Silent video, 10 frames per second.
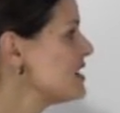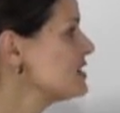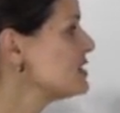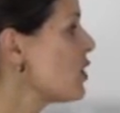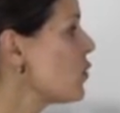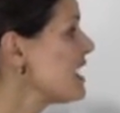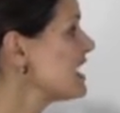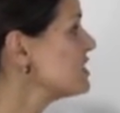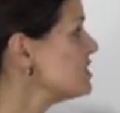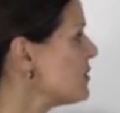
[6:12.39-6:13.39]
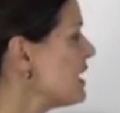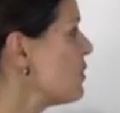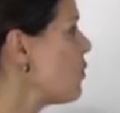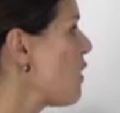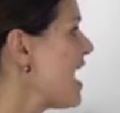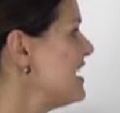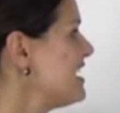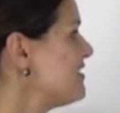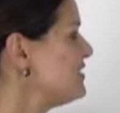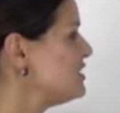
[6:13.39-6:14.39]
So we can do it one
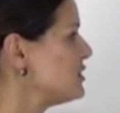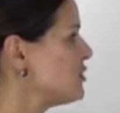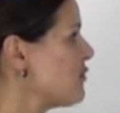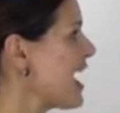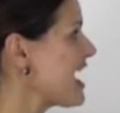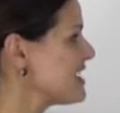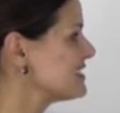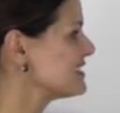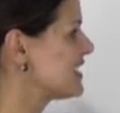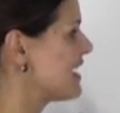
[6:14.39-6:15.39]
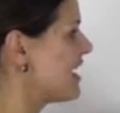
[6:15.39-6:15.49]
of two ways.